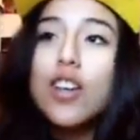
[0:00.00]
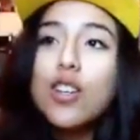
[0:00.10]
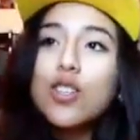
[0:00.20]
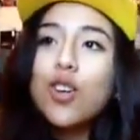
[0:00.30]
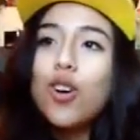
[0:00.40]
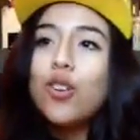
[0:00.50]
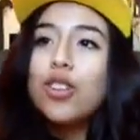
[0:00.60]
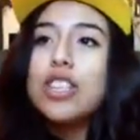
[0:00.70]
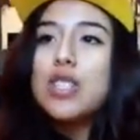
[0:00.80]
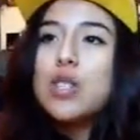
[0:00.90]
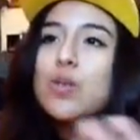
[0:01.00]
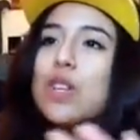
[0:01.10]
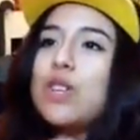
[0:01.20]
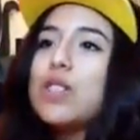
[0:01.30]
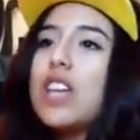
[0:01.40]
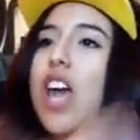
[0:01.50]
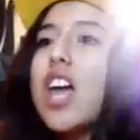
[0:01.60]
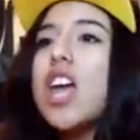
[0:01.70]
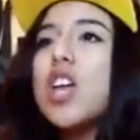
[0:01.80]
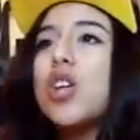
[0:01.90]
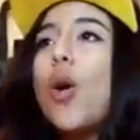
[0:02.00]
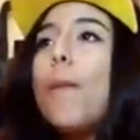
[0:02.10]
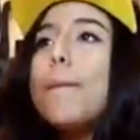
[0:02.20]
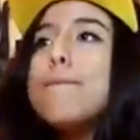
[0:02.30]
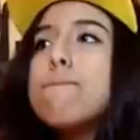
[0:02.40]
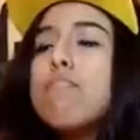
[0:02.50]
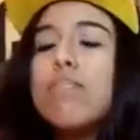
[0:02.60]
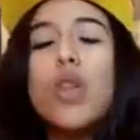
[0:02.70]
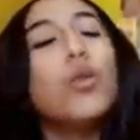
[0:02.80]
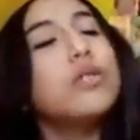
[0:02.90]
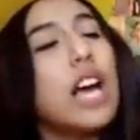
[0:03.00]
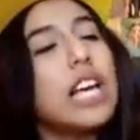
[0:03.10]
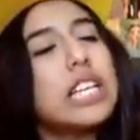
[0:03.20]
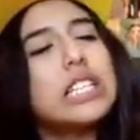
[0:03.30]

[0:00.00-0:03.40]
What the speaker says: So this is when you say, nope, I